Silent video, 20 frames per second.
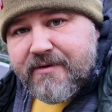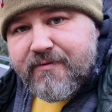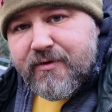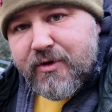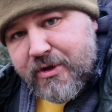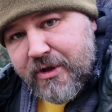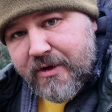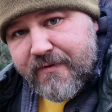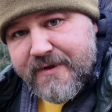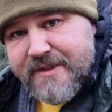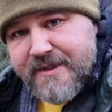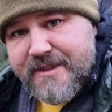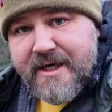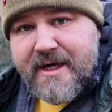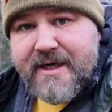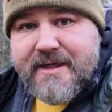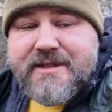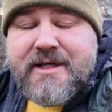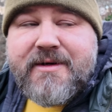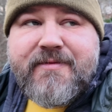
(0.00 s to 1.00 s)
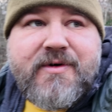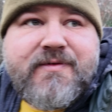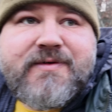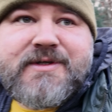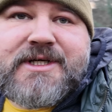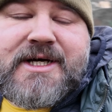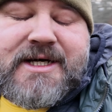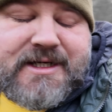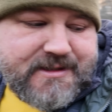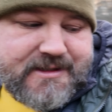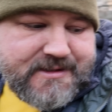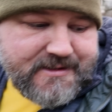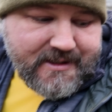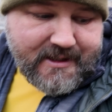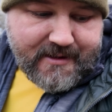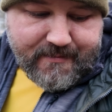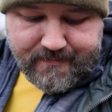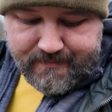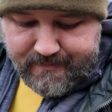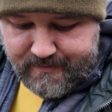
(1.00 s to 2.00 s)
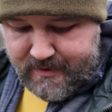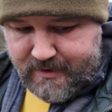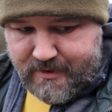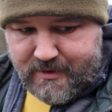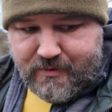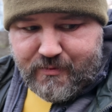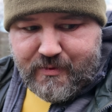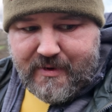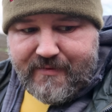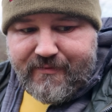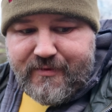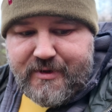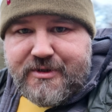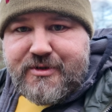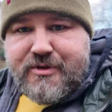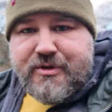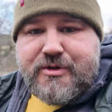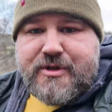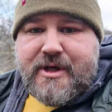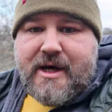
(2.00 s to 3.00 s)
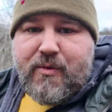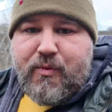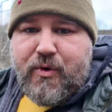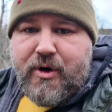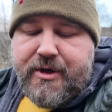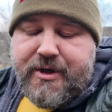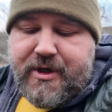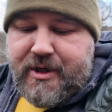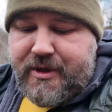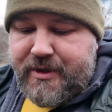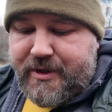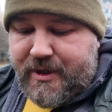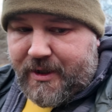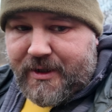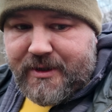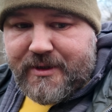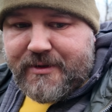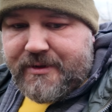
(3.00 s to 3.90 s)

have a look at other side, see if other side's same, whether it's just that one or not.